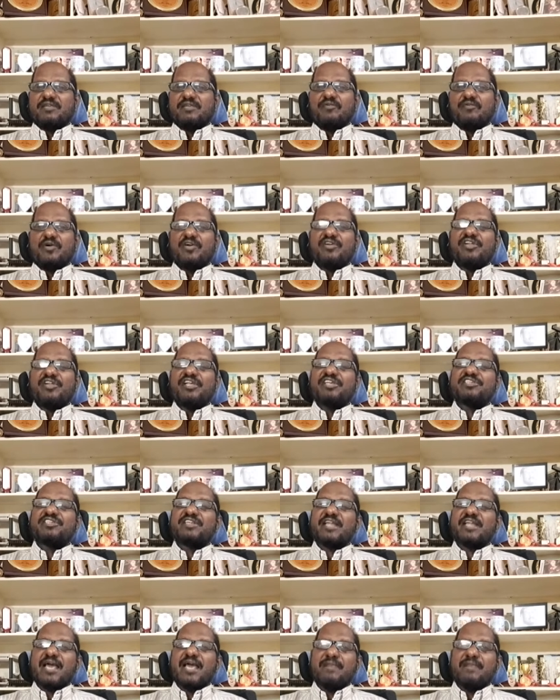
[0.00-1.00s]

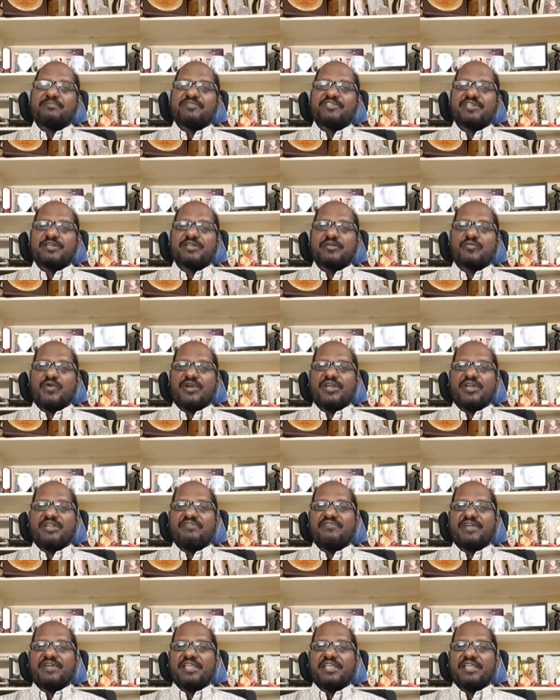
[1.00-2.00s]
Evaluation helps in
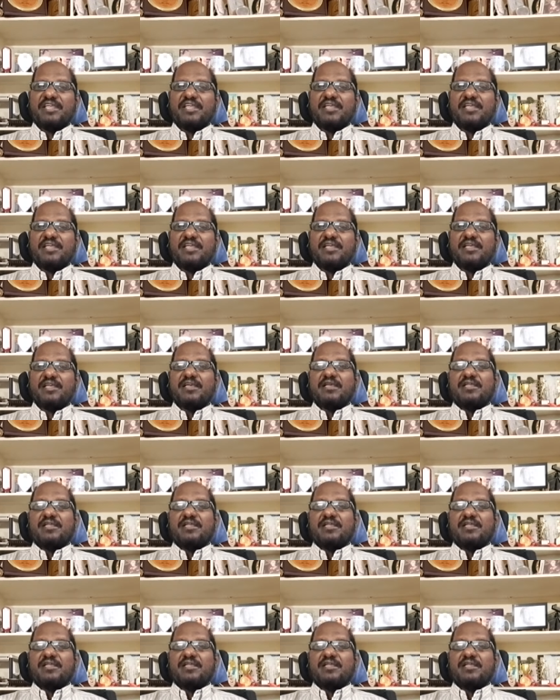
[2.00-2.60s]
quantifying